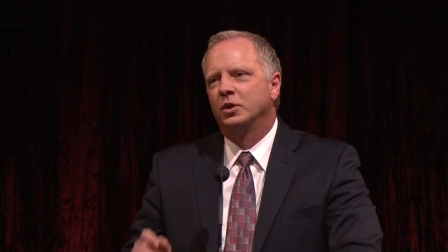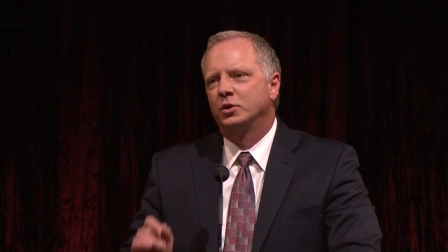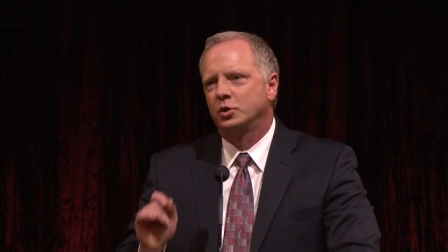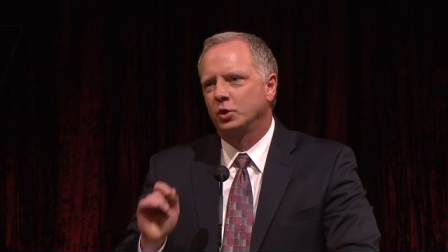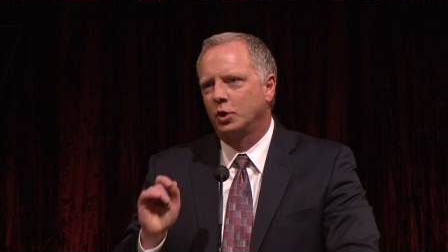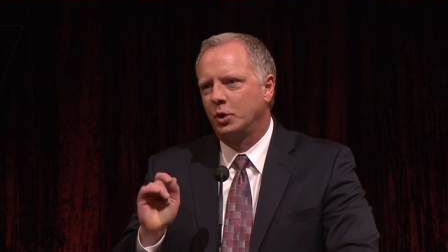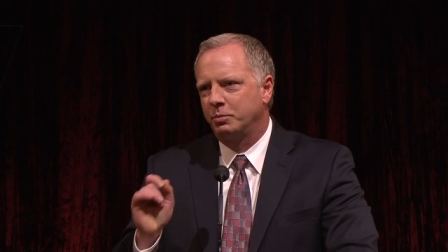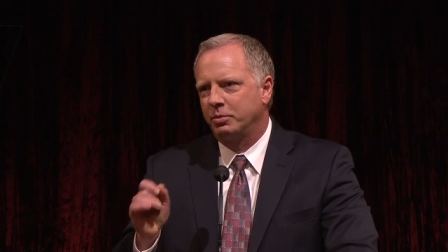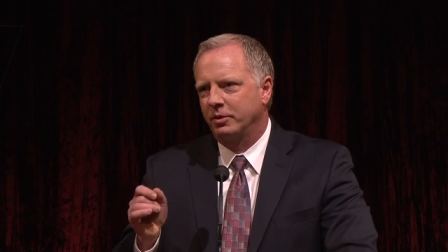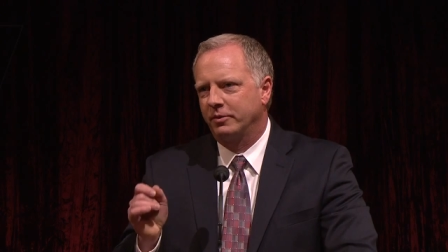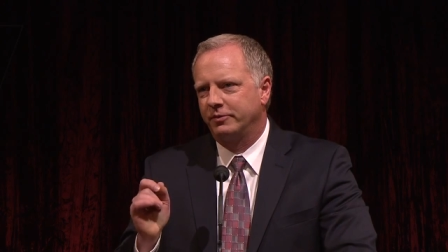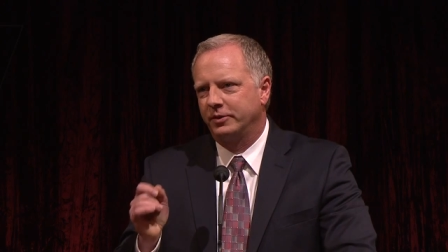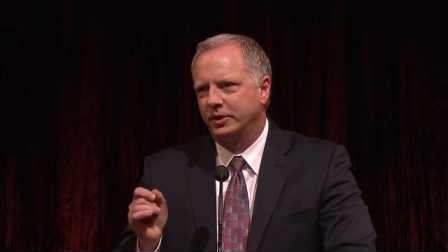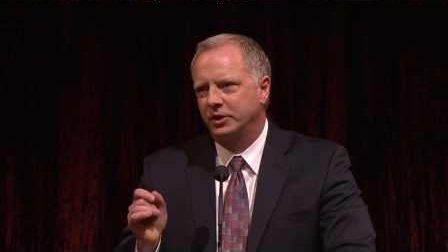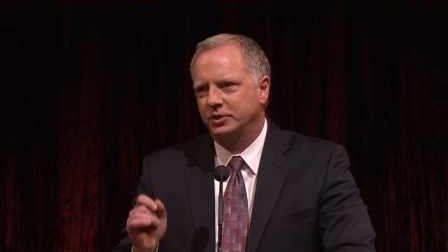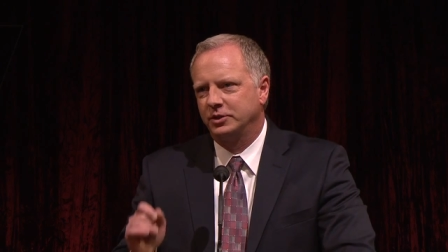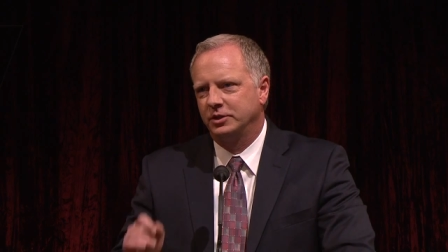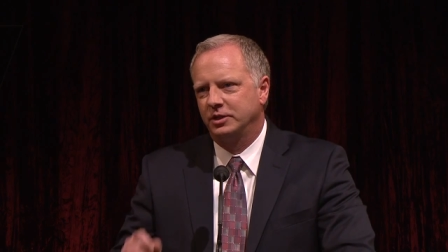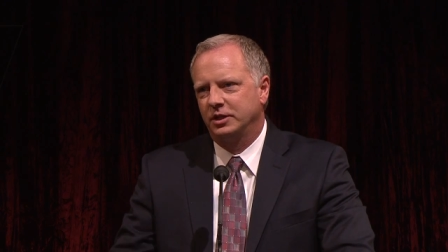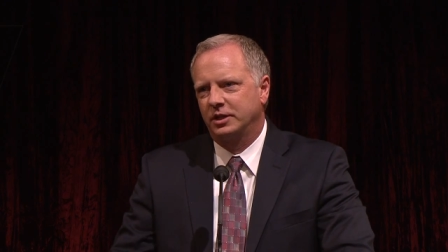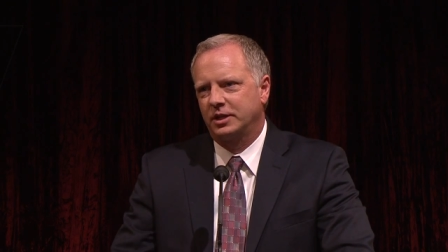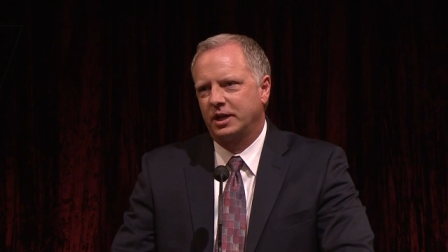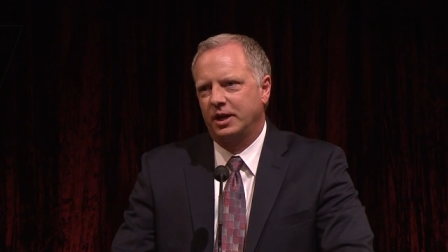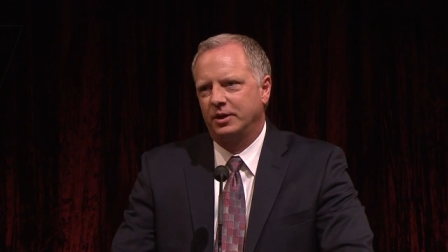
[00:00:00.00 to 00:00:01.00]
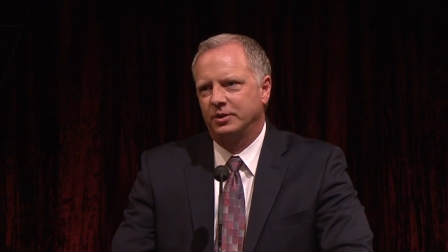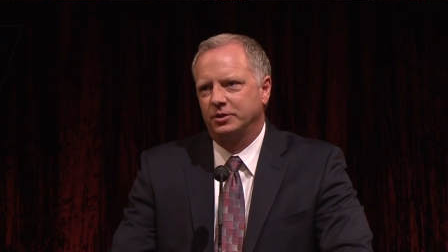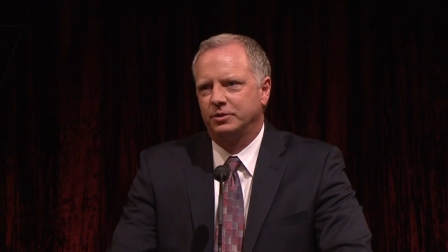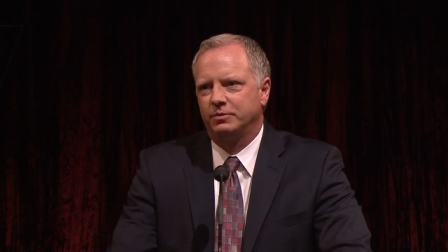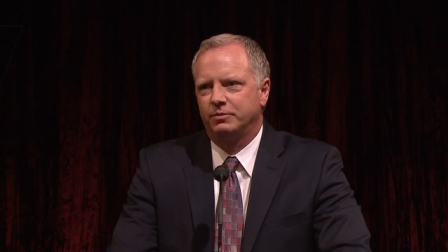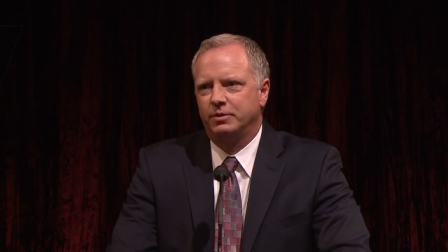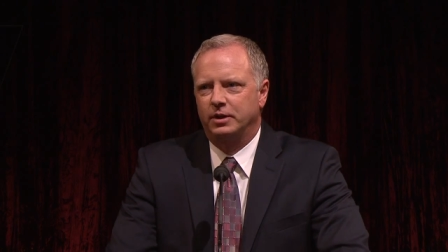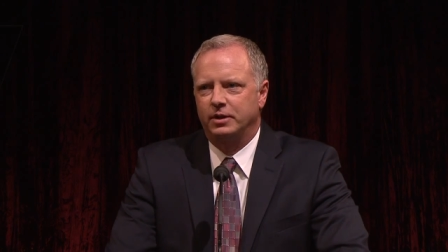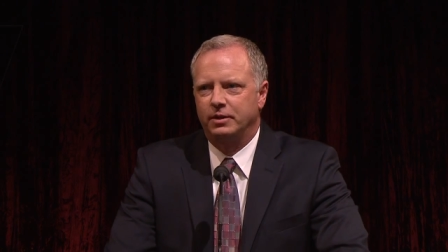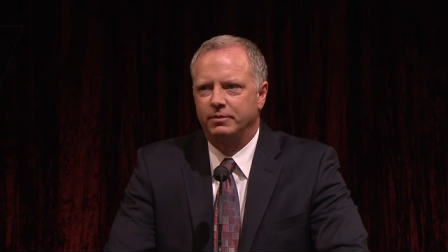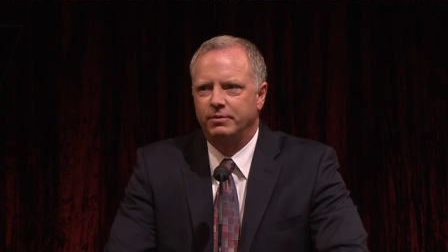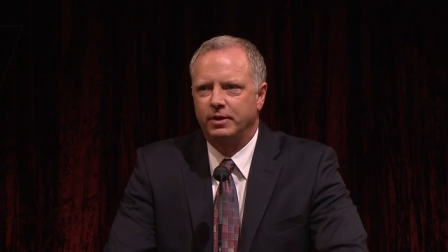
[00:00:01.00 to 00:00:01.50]
so professional accountants
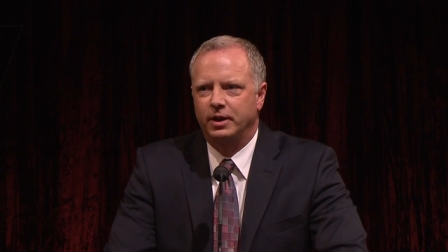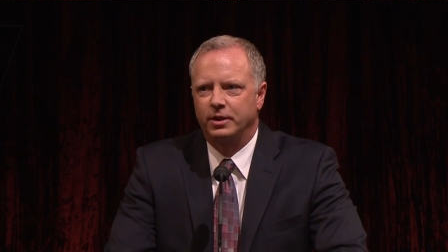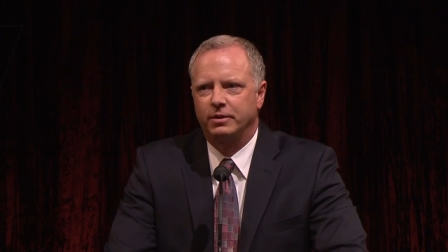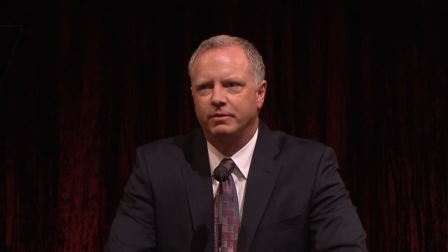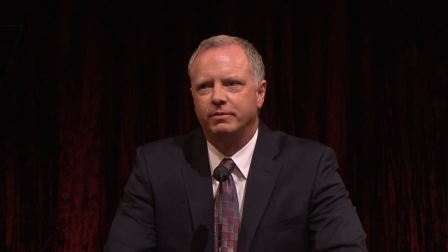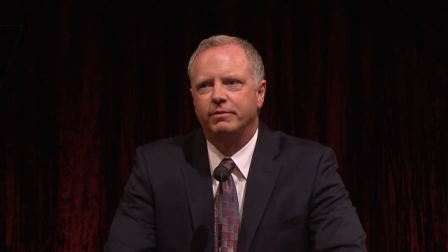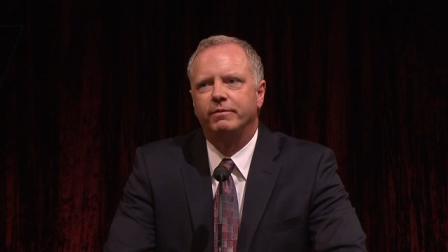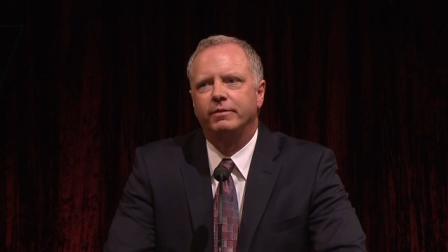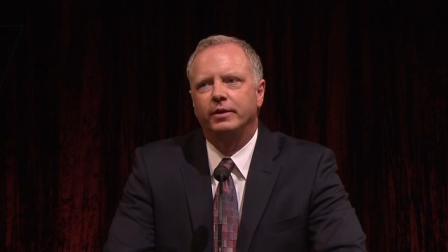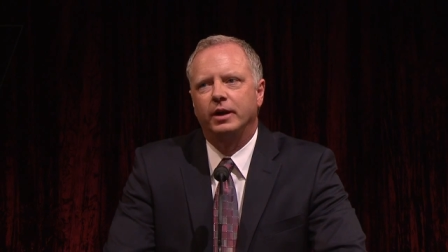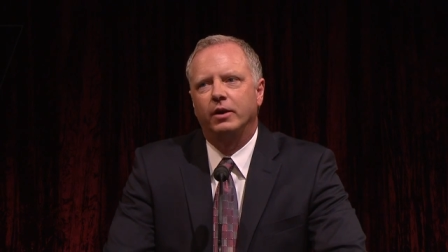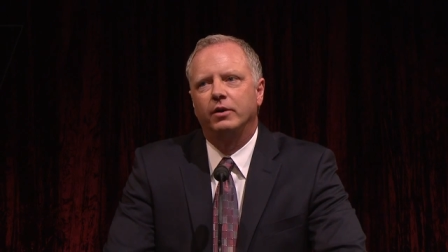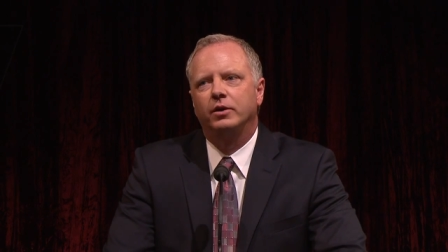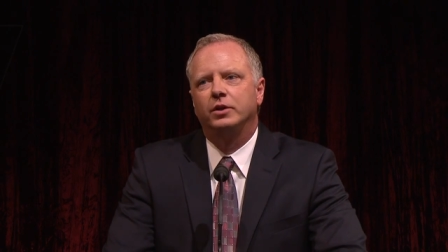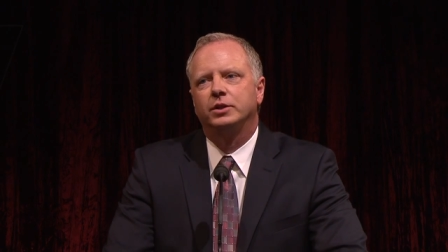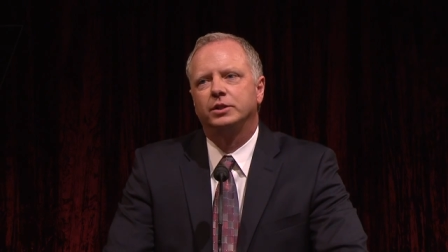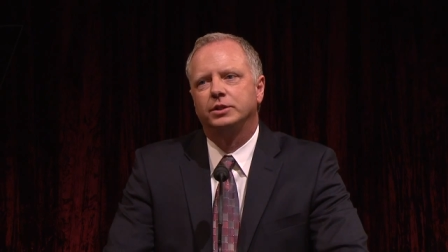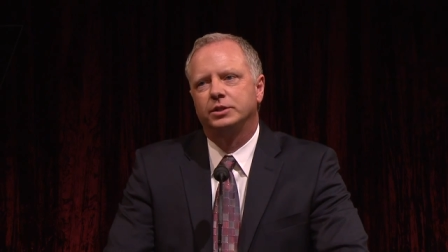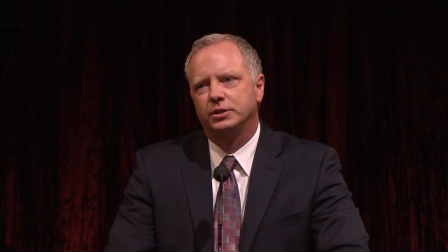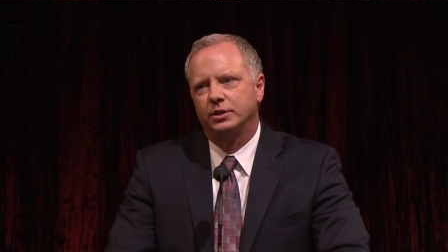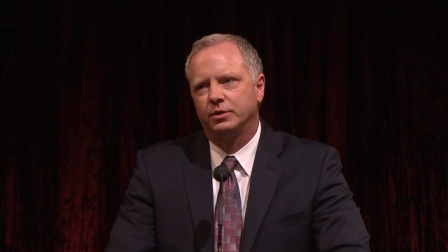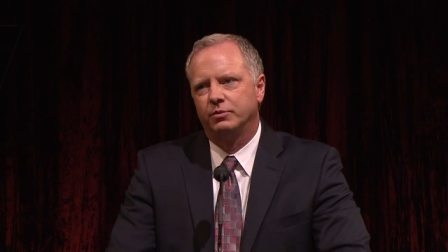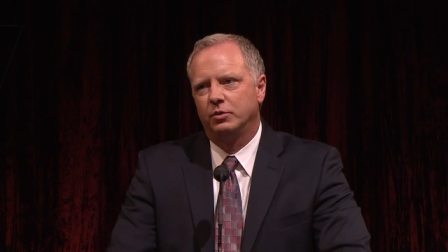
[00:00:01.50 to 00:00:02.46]
verify the fairness